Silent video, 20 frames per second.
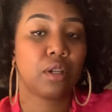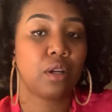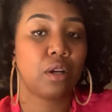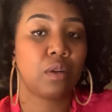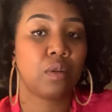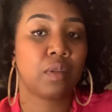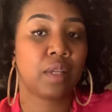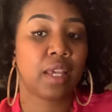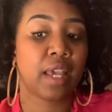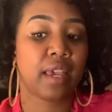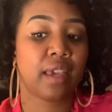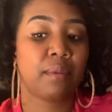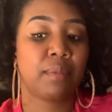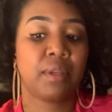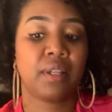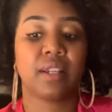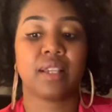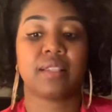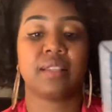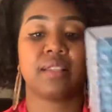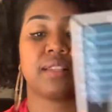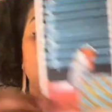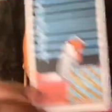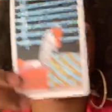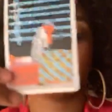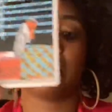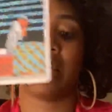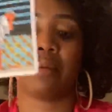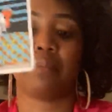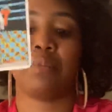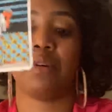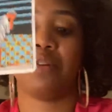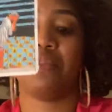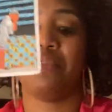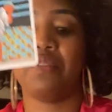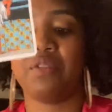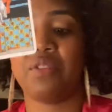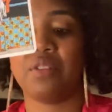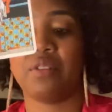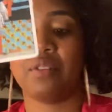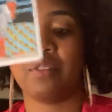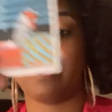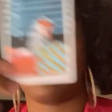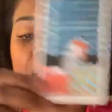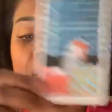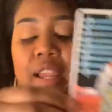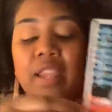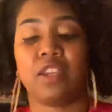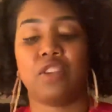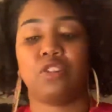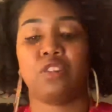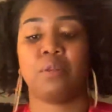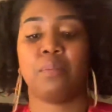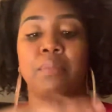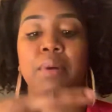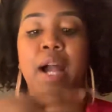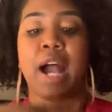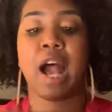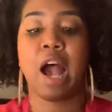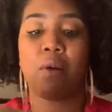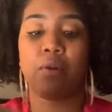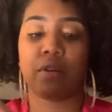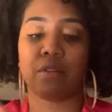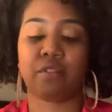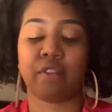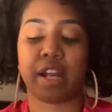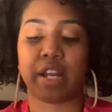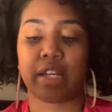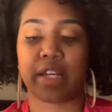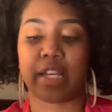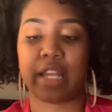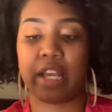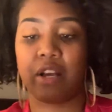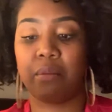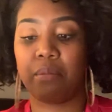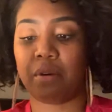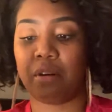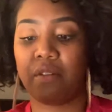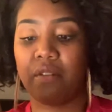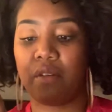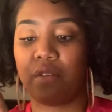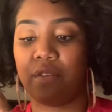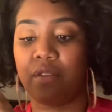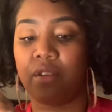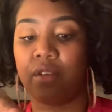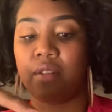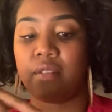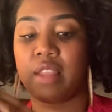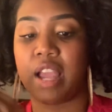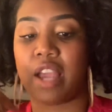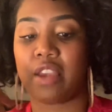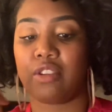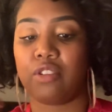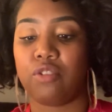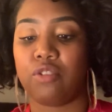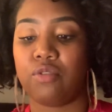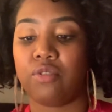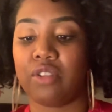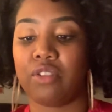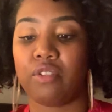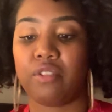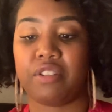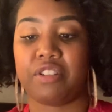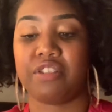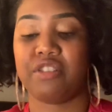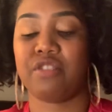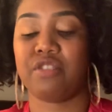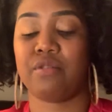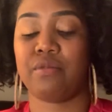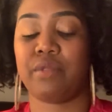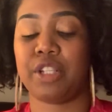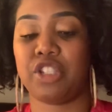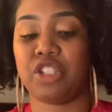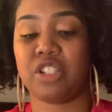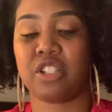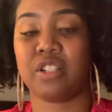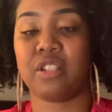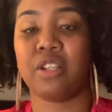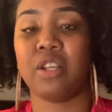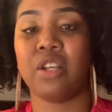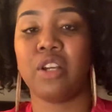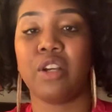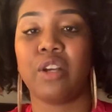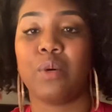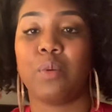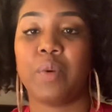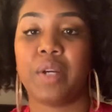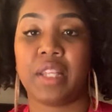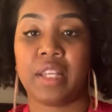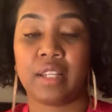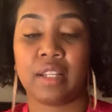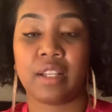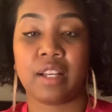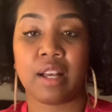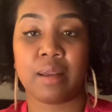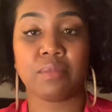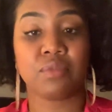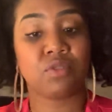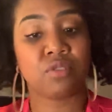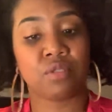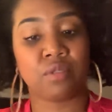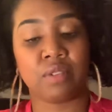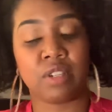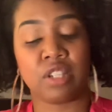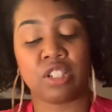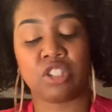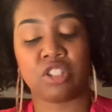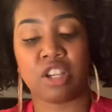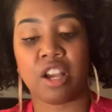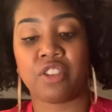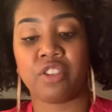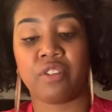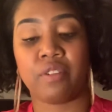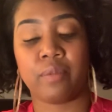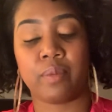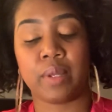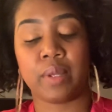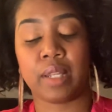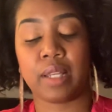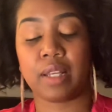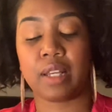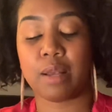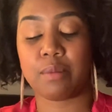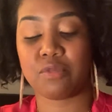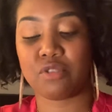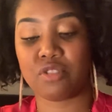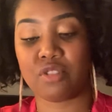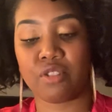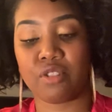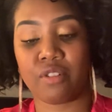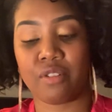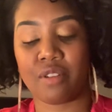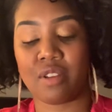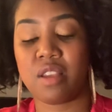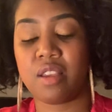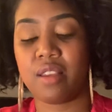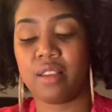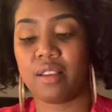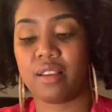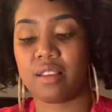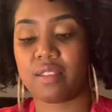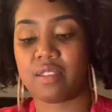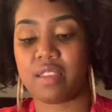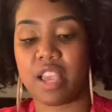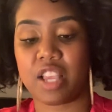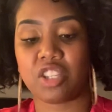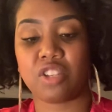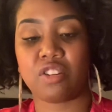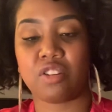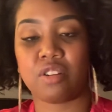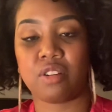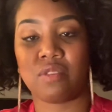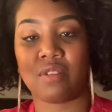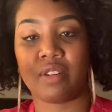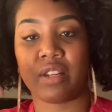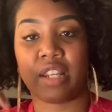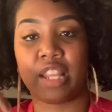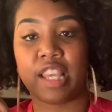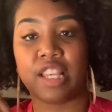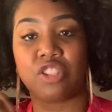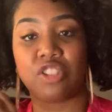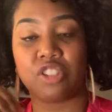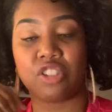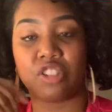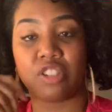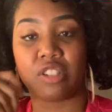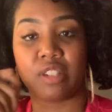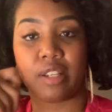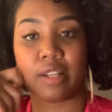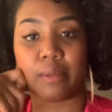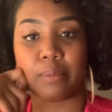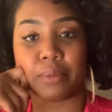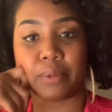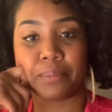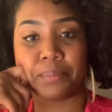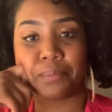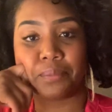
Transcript: okay? Because it seems like both of you are not in your power right now. Both of you are not using your intuition when it comes to each other, when it comes to the connection or the relationship,